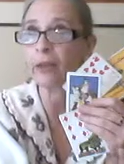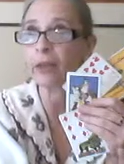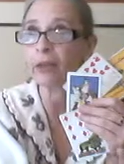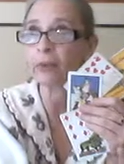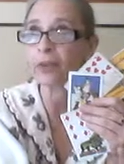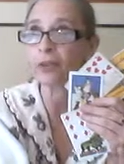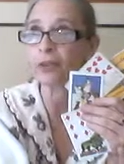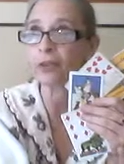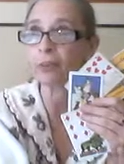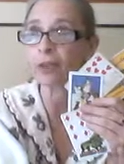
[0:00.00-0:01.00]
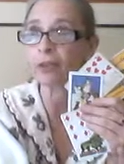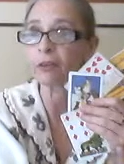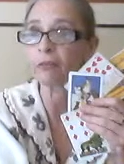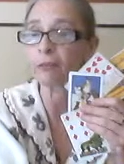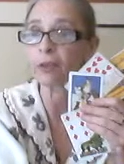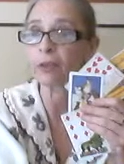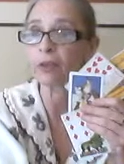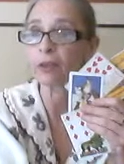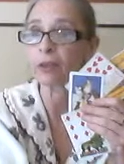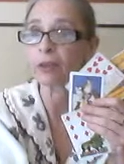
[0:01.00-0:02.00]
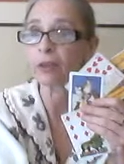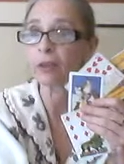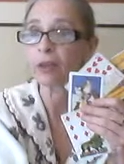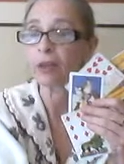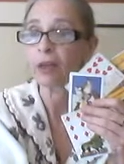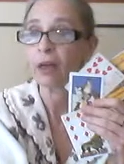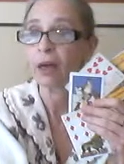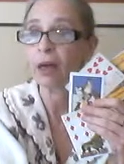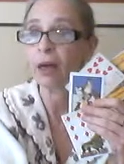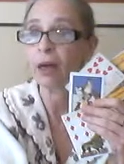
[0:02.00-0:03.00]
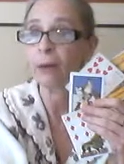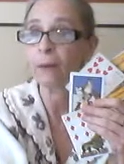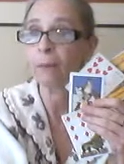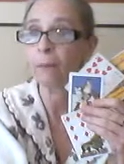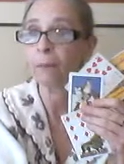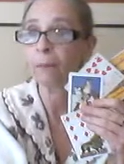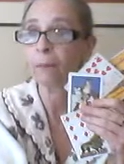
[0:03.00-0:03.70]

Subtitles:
We are going into the month of March. Um,